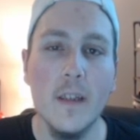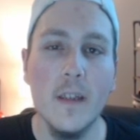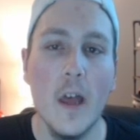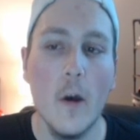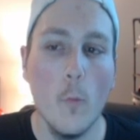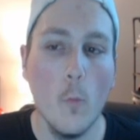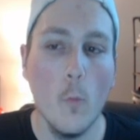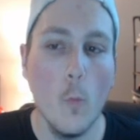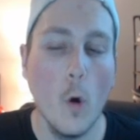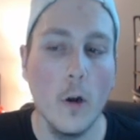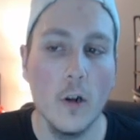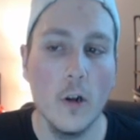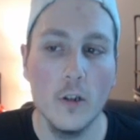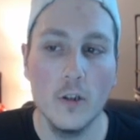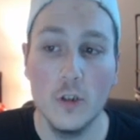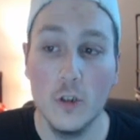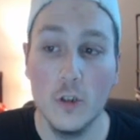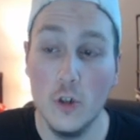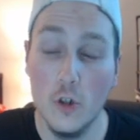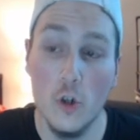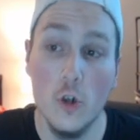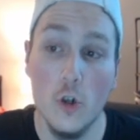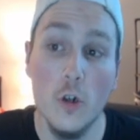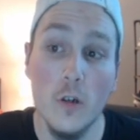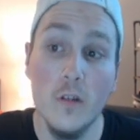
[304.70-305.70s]
that wonders
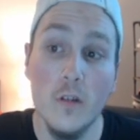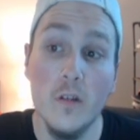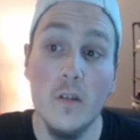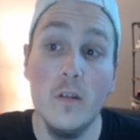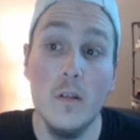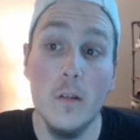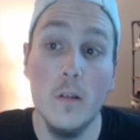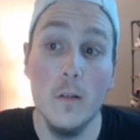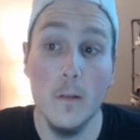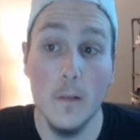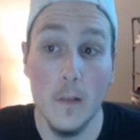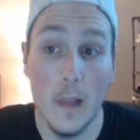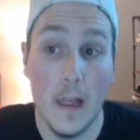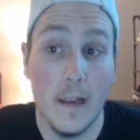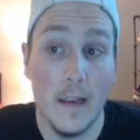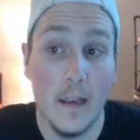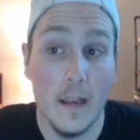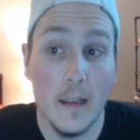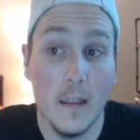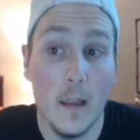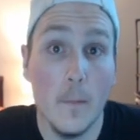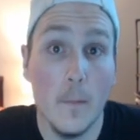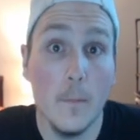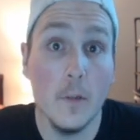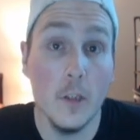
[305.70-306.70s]
could
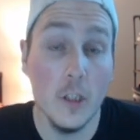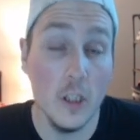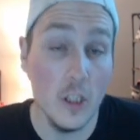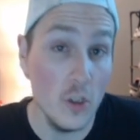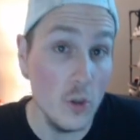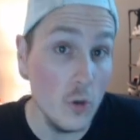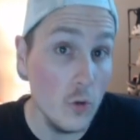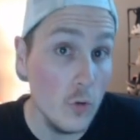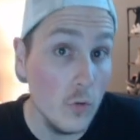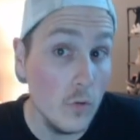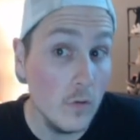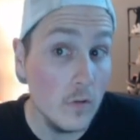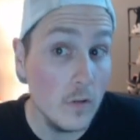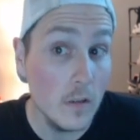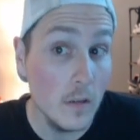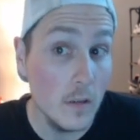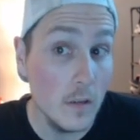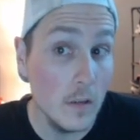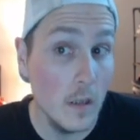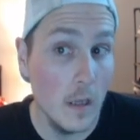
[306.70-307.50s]
letting them use,